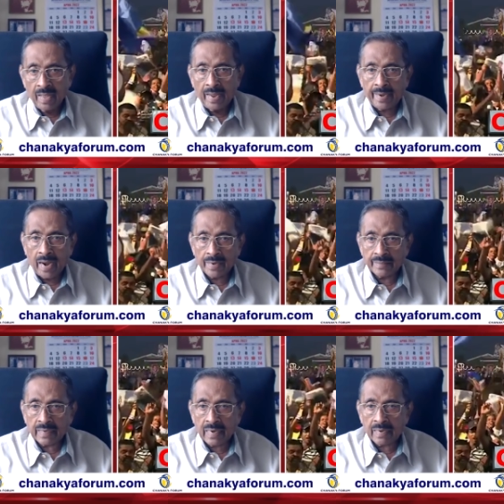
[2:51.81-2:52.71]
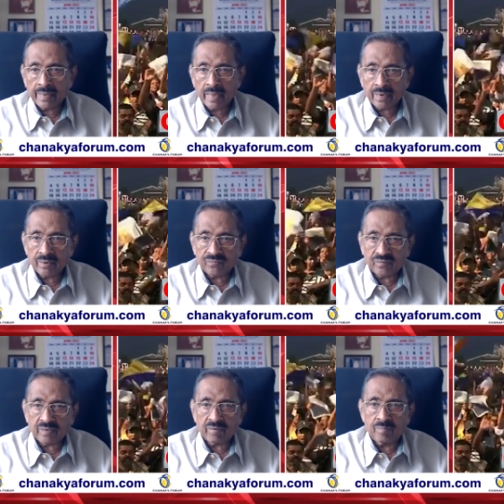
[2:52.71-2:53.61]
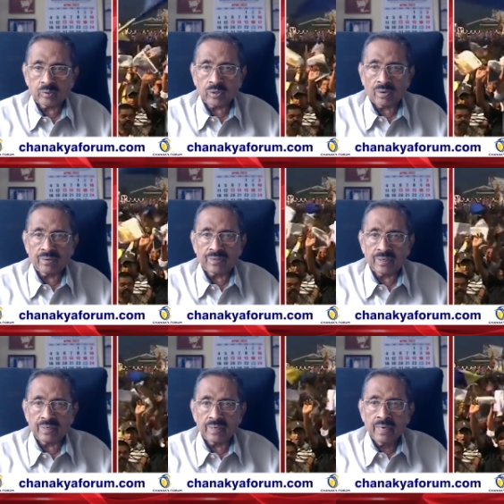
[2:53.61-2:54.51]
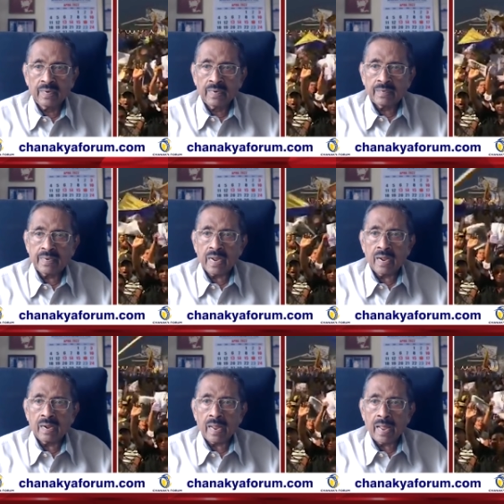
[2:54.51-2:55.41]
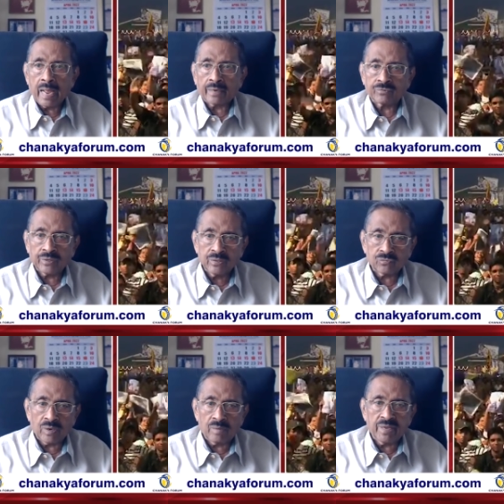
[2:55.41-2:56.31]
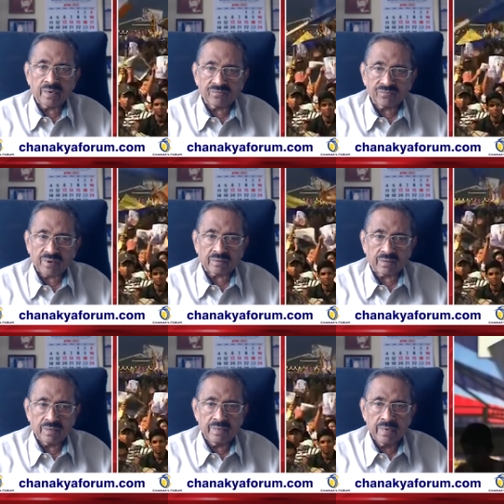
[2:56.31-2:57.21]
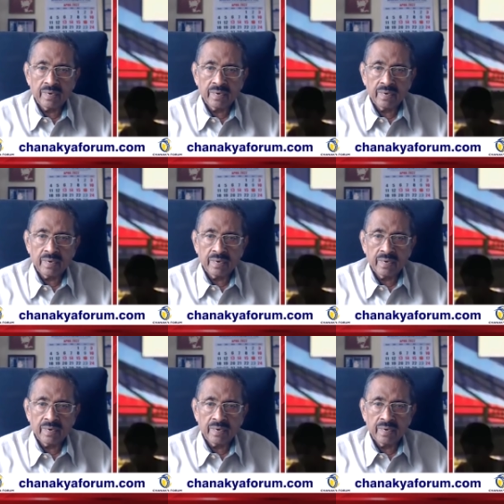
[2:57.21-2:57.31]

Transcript: And until they receive a majority, their actions will be restricted.